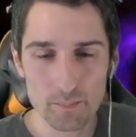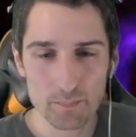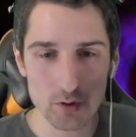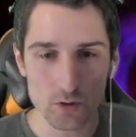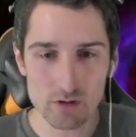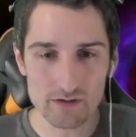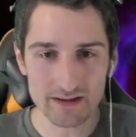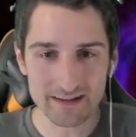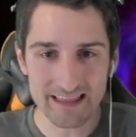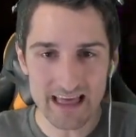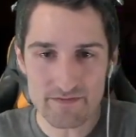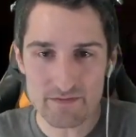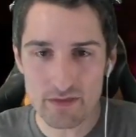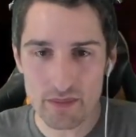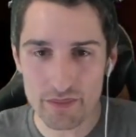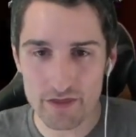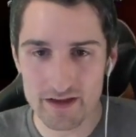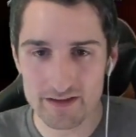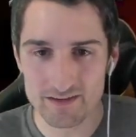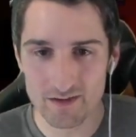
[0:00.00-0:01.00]
pulling 11
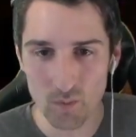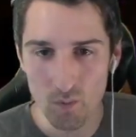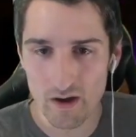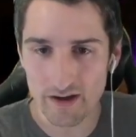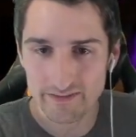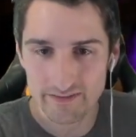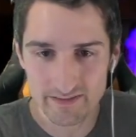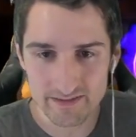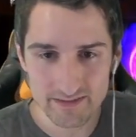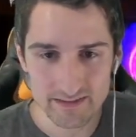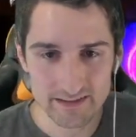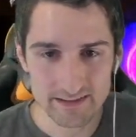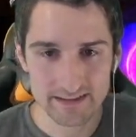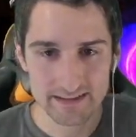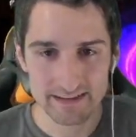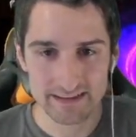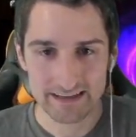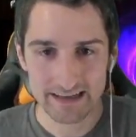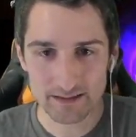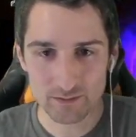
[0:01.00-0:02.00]
things at once.
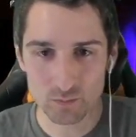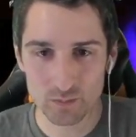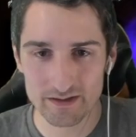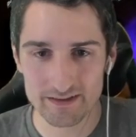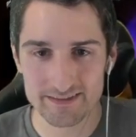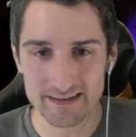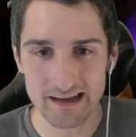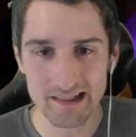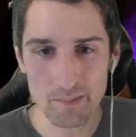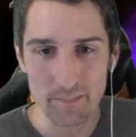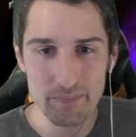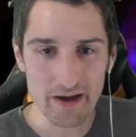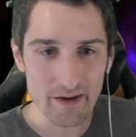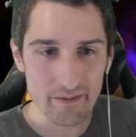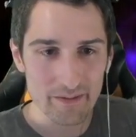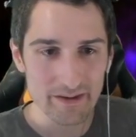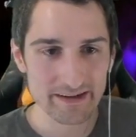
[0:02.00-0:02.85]
That's what it's all about.